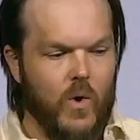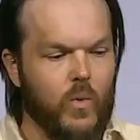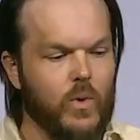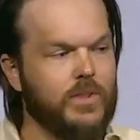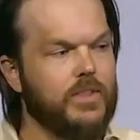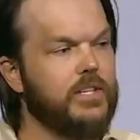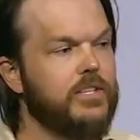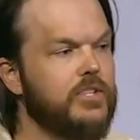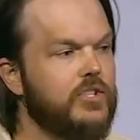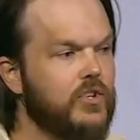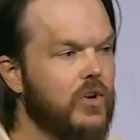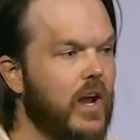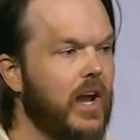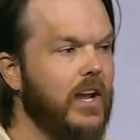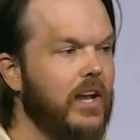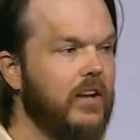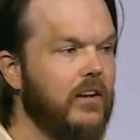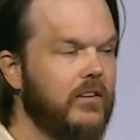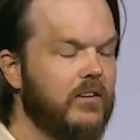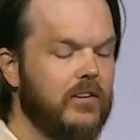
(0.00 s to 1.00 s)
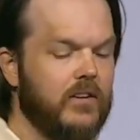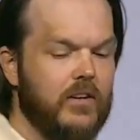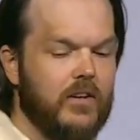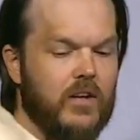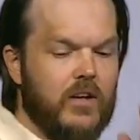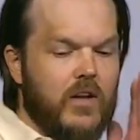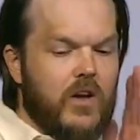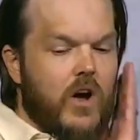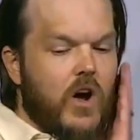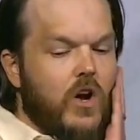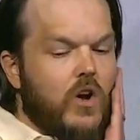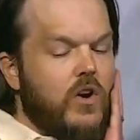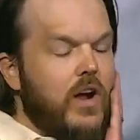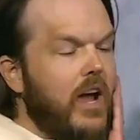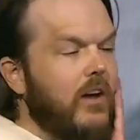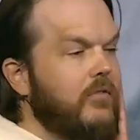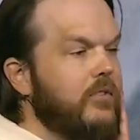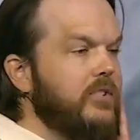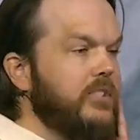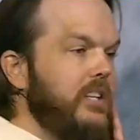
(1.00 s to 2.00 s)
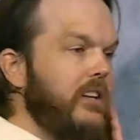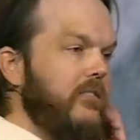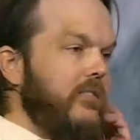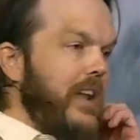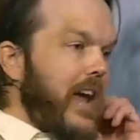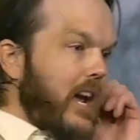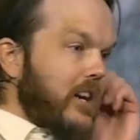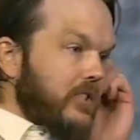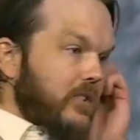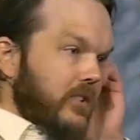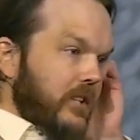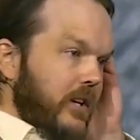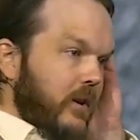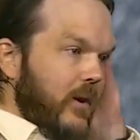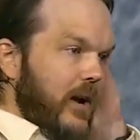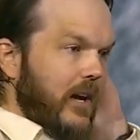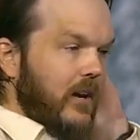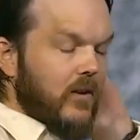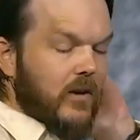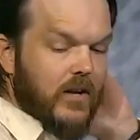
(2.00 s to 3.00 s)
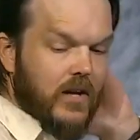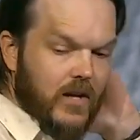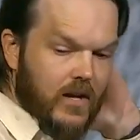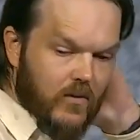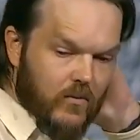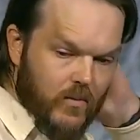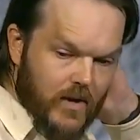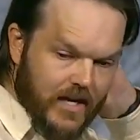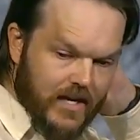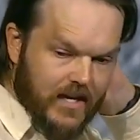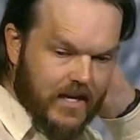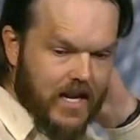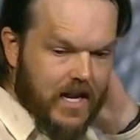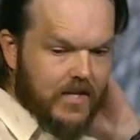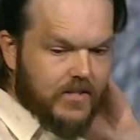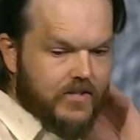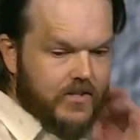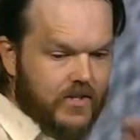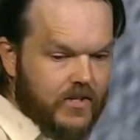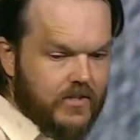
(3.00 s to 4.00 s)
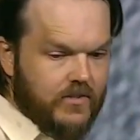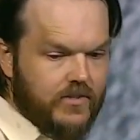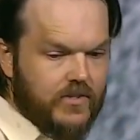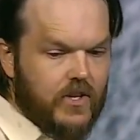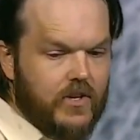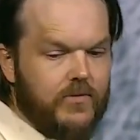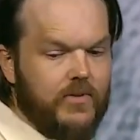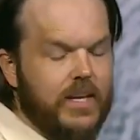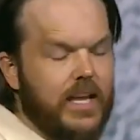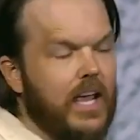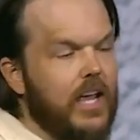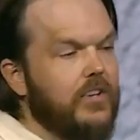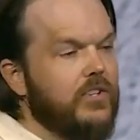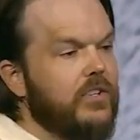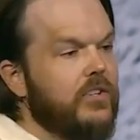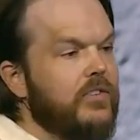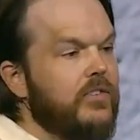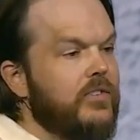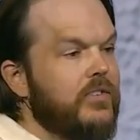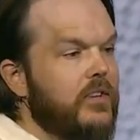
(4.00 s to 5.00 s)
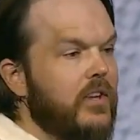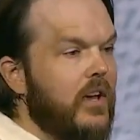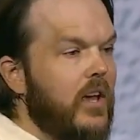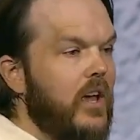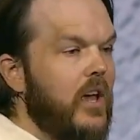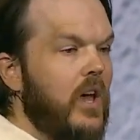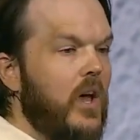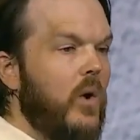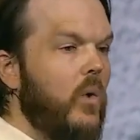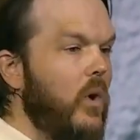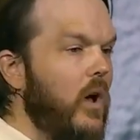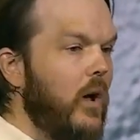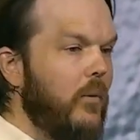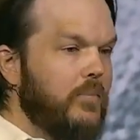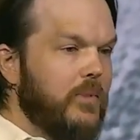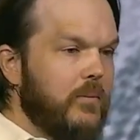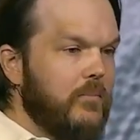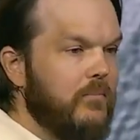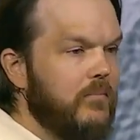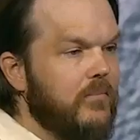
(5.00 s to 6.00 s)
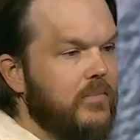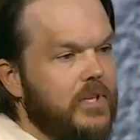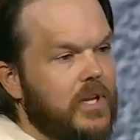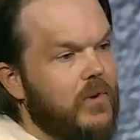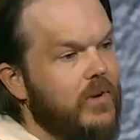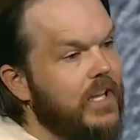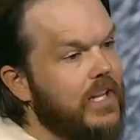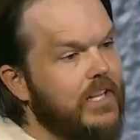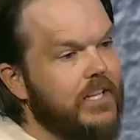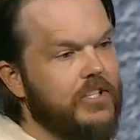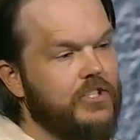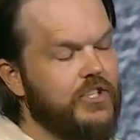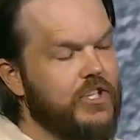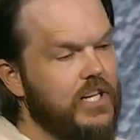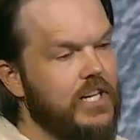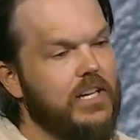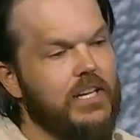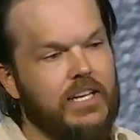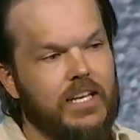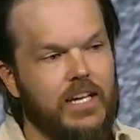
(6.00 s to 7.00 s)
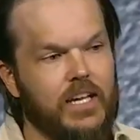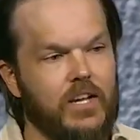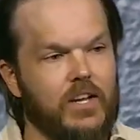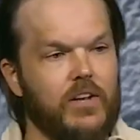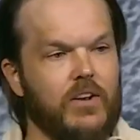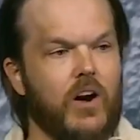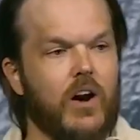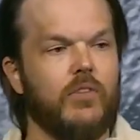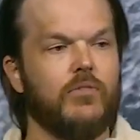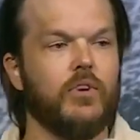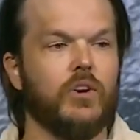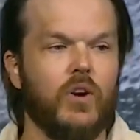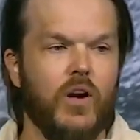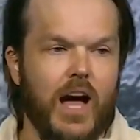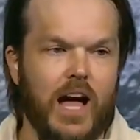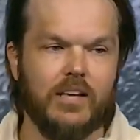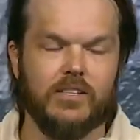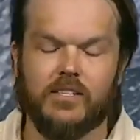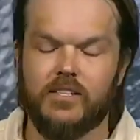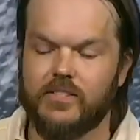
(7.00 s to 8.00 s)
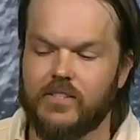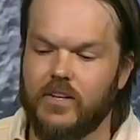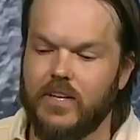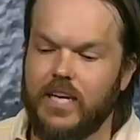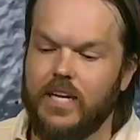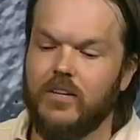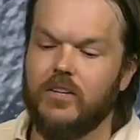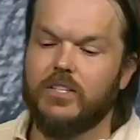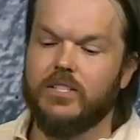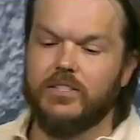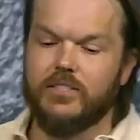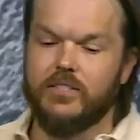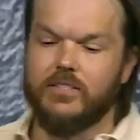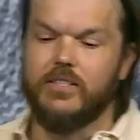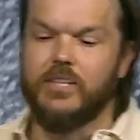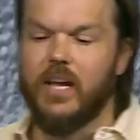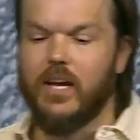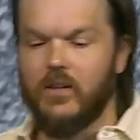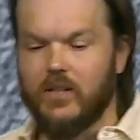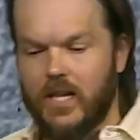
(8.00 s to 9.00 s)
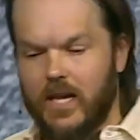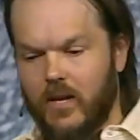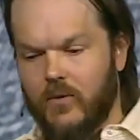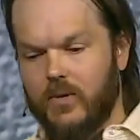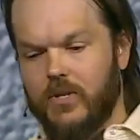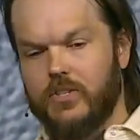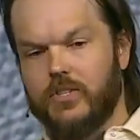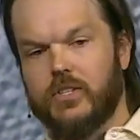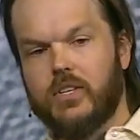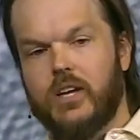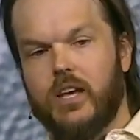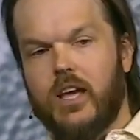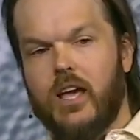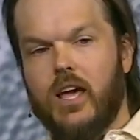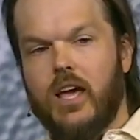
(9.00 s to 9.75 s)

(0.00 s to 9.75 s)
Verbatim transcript: With this training, our craft received nationally recognized certifications. We'll help them get a GED and offer classes on English as a second language.